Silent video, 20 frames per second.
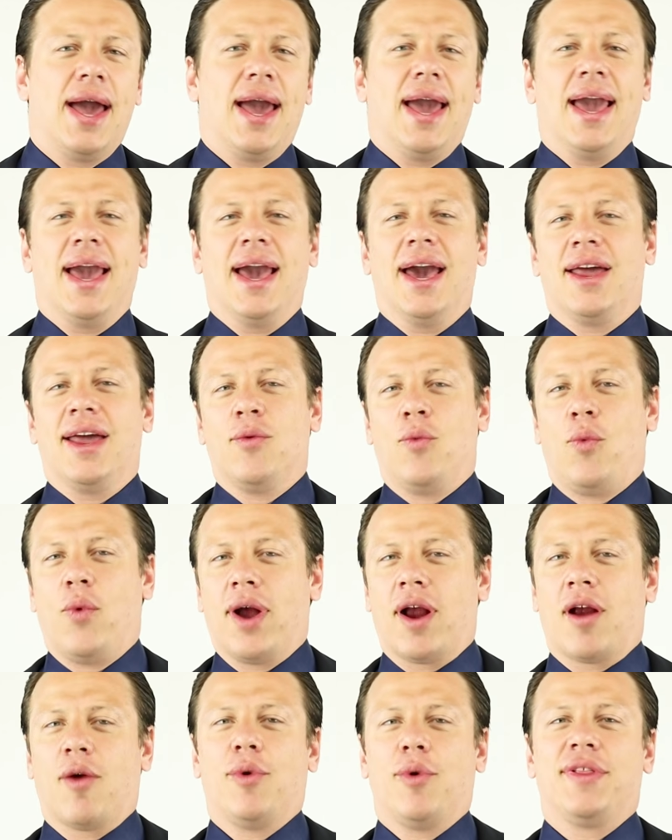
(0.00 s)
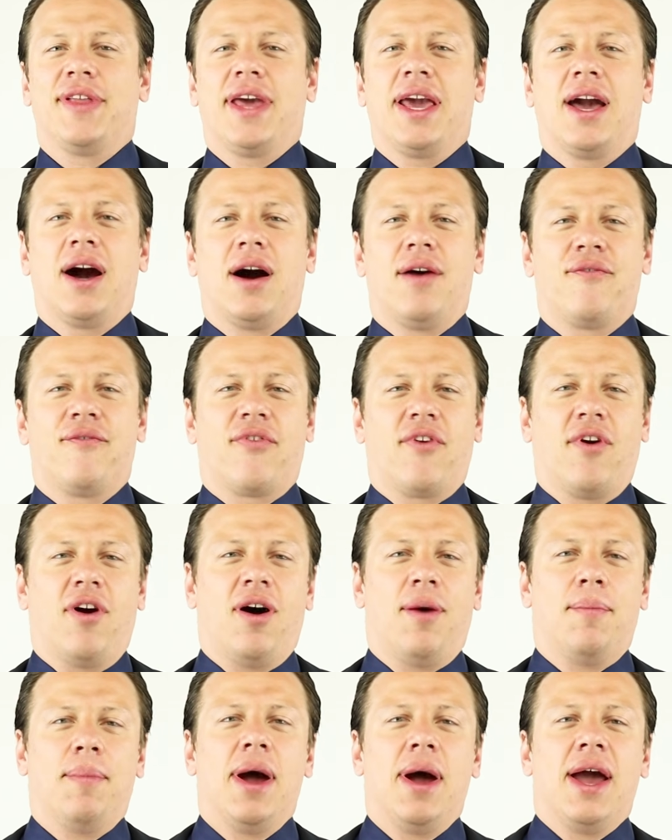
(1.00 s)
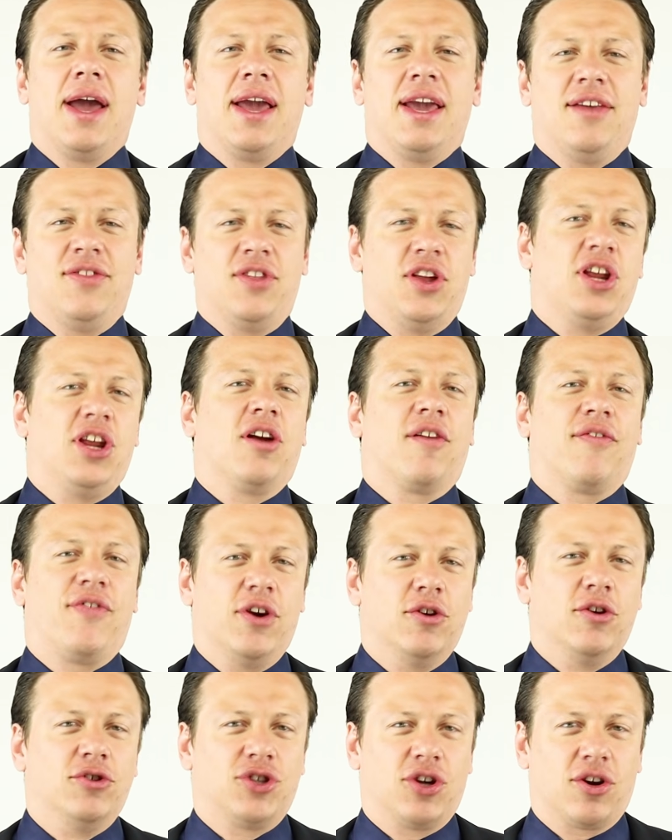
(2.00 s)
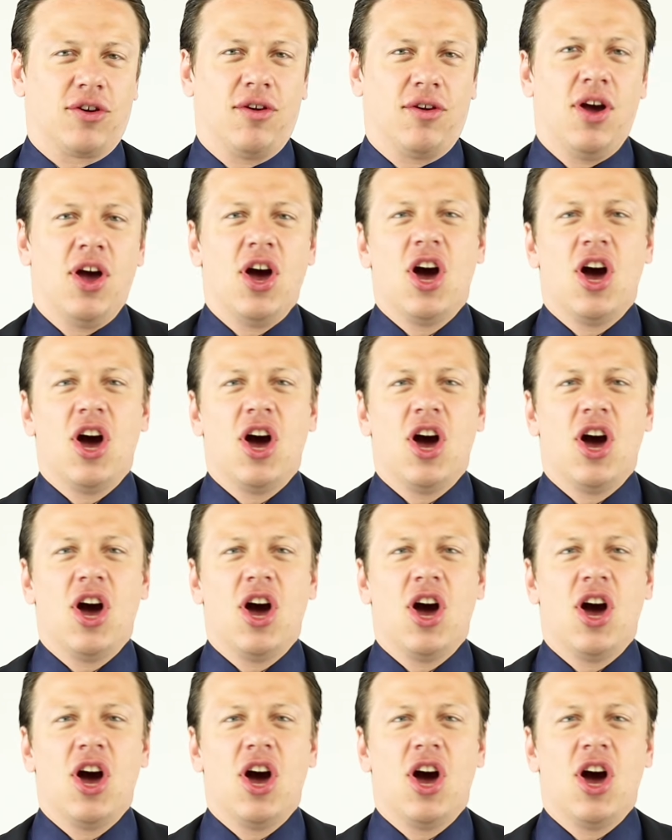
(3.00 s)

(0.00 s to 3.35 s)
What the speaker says: and where will they come from in the near future?